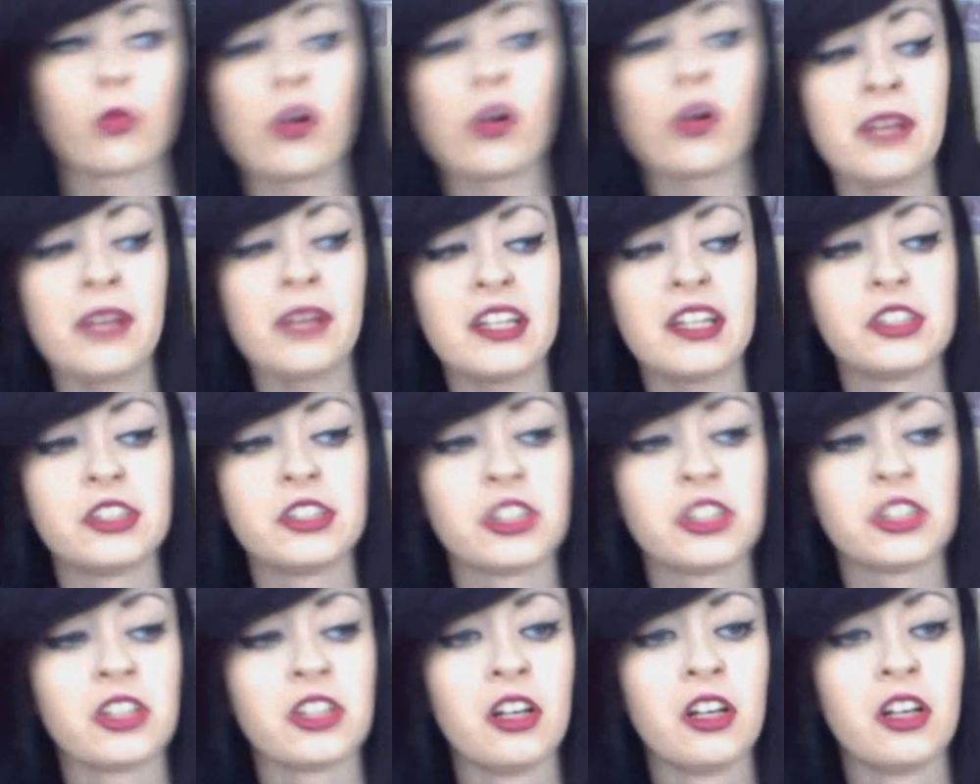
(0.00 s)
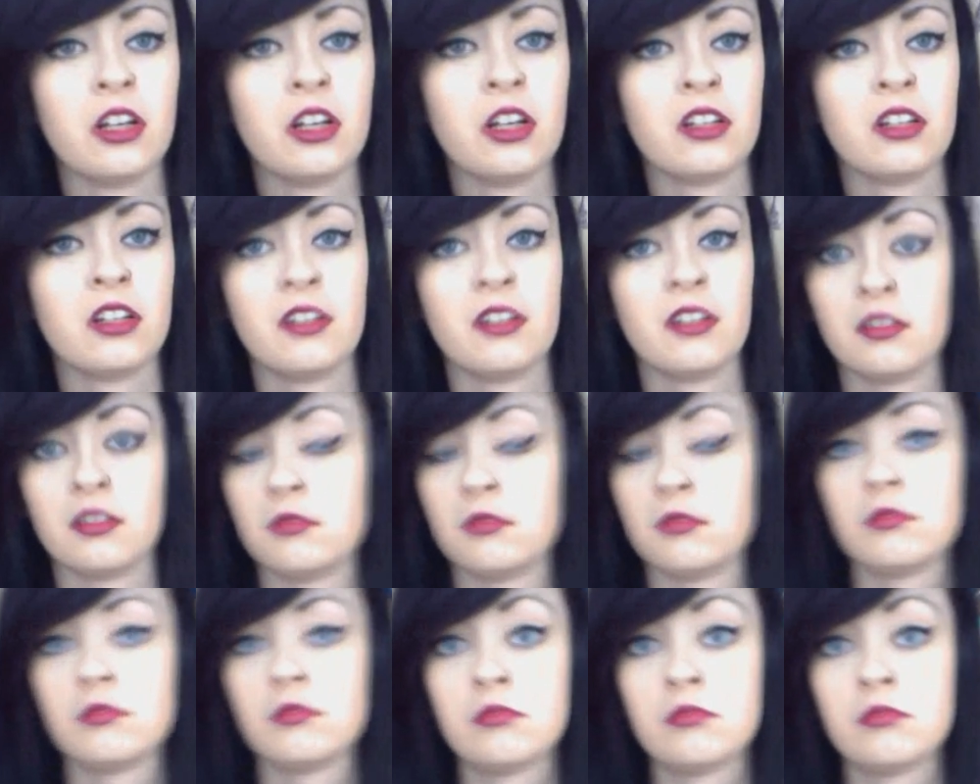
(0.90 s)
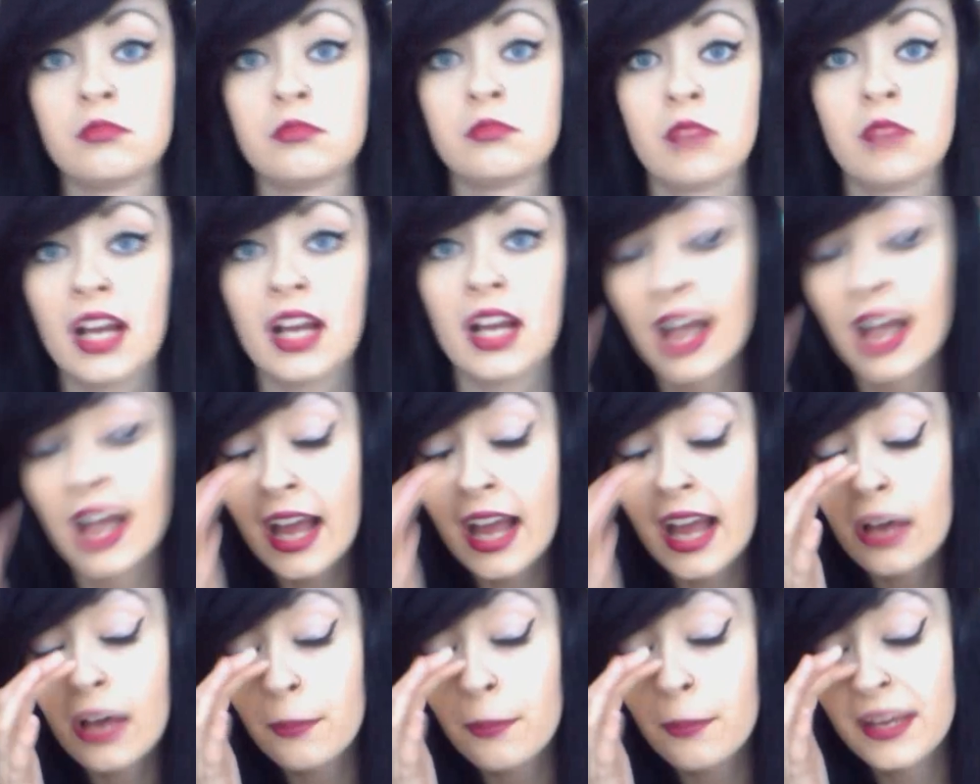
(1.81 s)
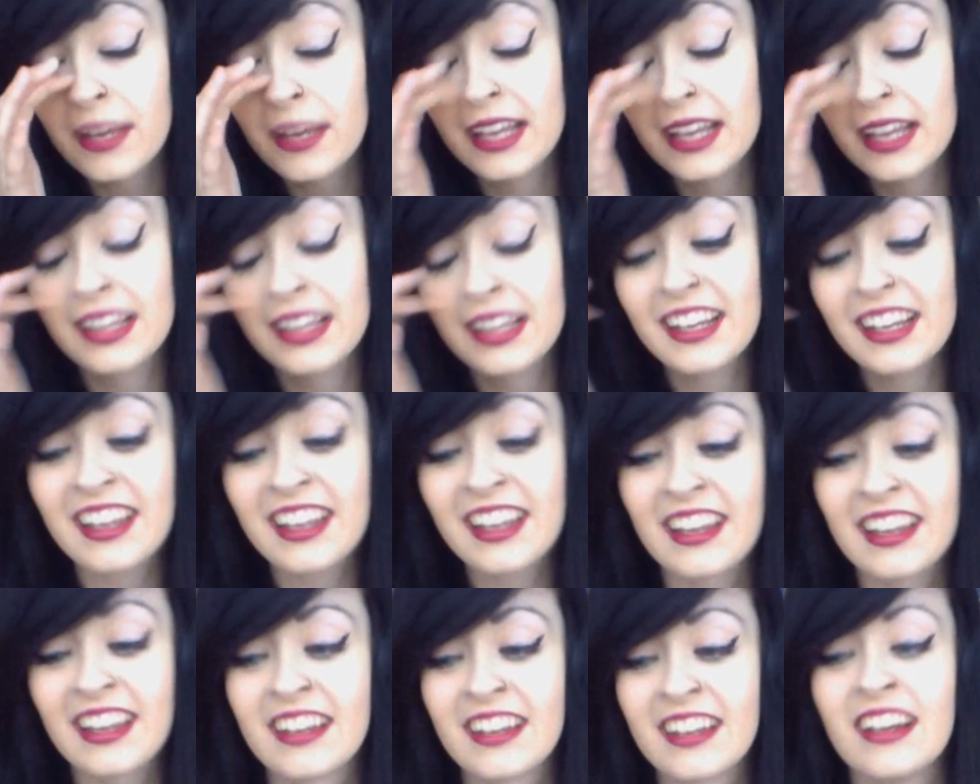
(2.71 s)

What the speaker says: what a bitch. I can't help it. Like,